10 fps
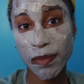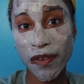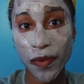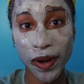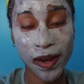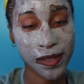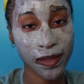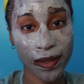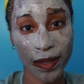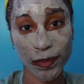My forehead has
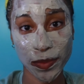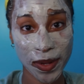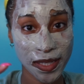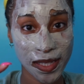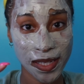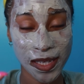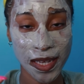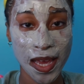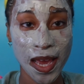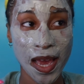cleared up
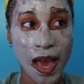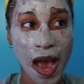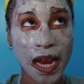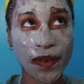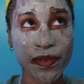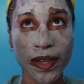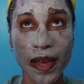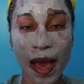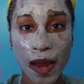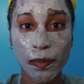tremendously. I never really
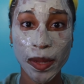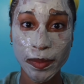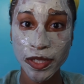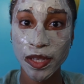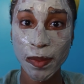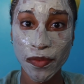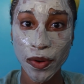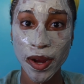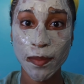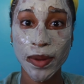had blemishes on my
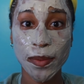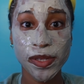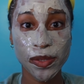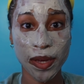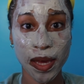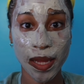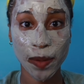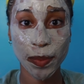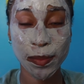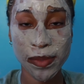forehead, but I would still get a lot
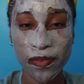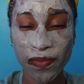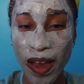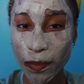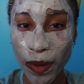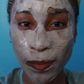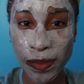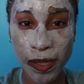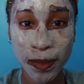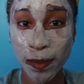of bumps, fine bumps,
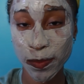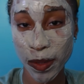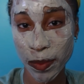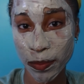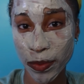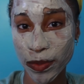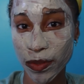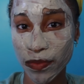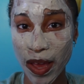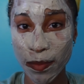sometimes big pimples,
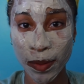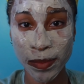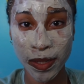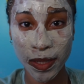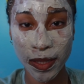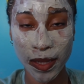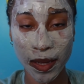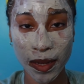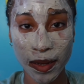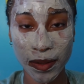or fine bumps on the
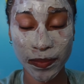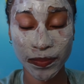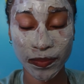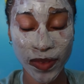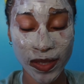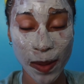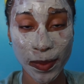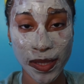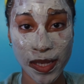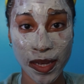on top
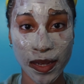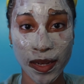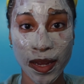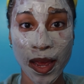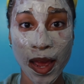of the skin.